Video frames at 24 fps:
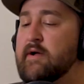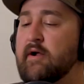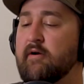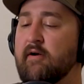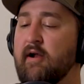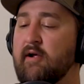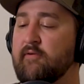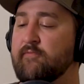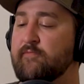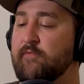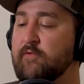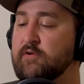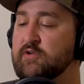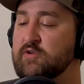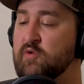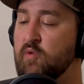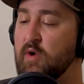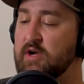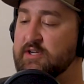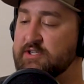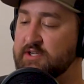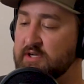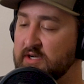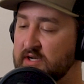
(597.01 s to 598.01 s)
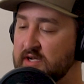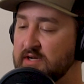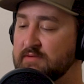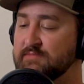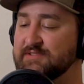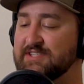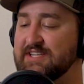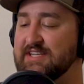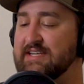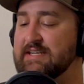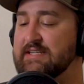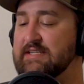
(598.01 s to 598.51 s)
All right, first question
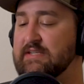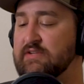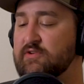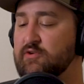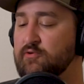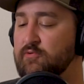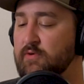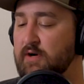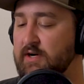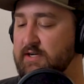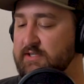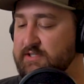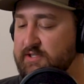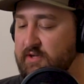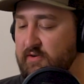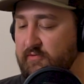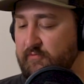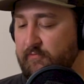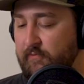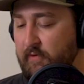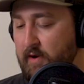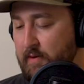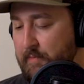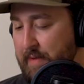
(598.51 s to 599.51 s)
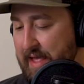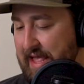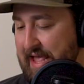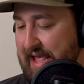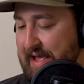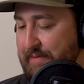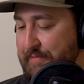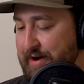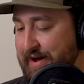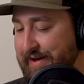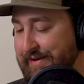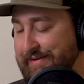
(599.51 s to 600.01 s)
comes in to us from
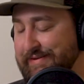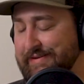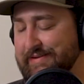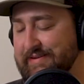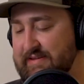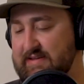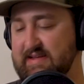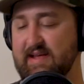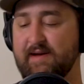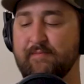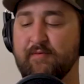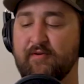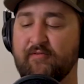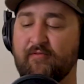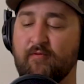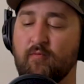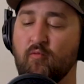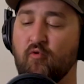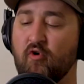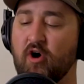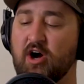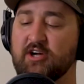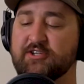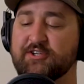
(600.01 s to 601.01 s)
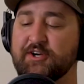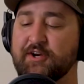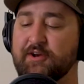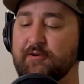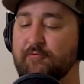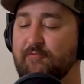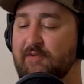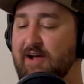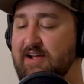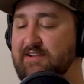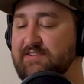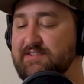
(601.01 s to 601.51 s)
Emma. Emma from
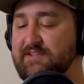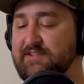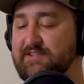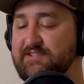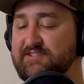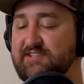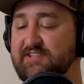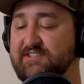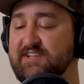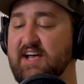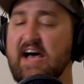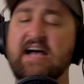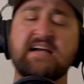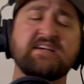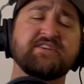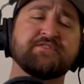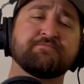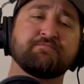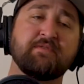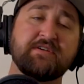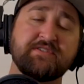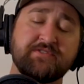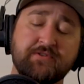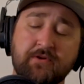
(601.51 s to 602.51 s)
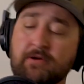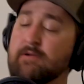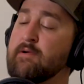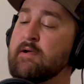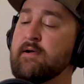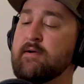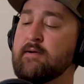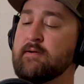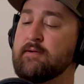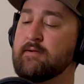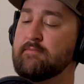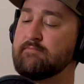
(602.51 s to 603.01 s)
Washington writes in and says, "Hi, Spencer.
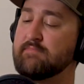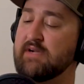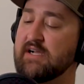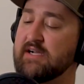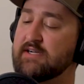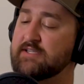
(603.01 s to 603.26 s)
My